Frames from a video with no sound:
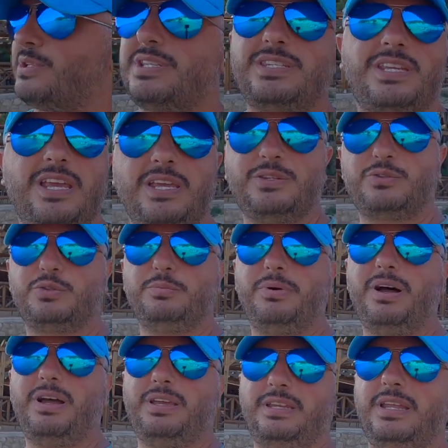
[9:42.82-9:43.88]
to say
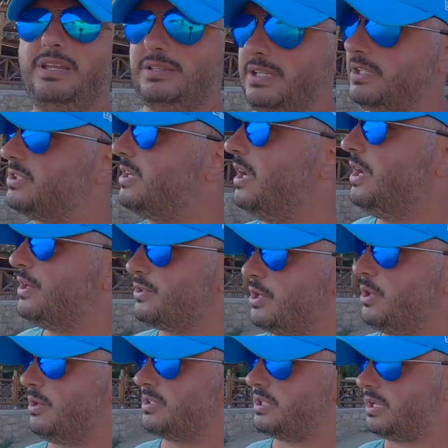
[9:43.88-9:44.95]
Dubai in English,
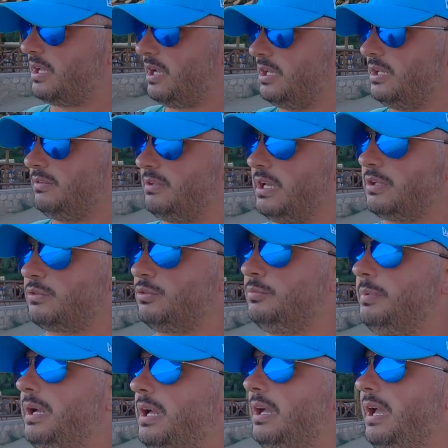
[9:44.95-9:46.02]
so it's a kind of like
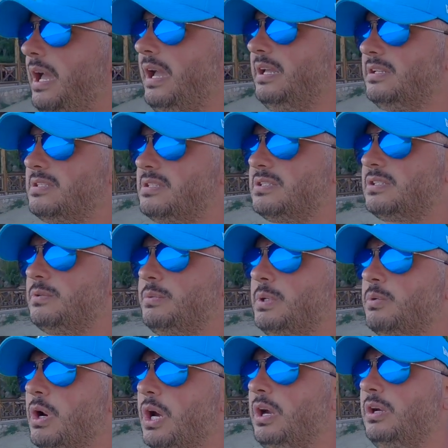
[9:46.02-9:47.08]
Dubai. And
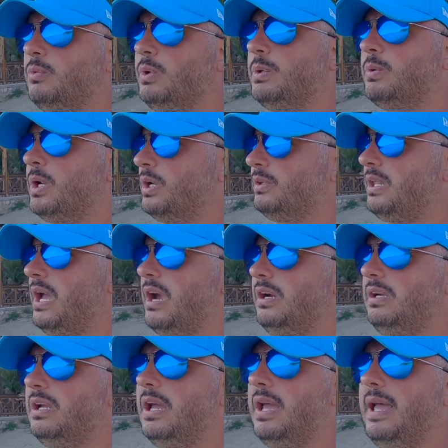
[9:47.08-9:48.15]
we were
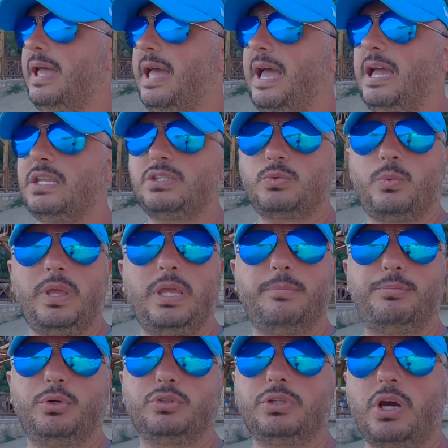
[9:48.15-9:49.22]
there, and we
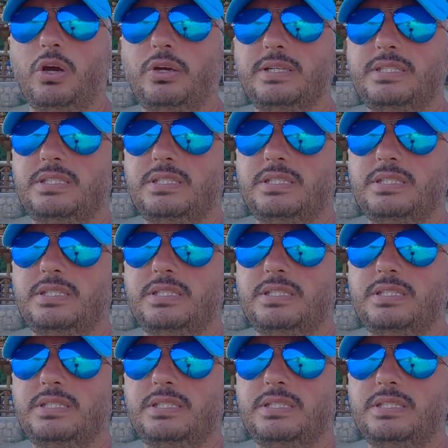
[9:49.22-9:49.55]
put our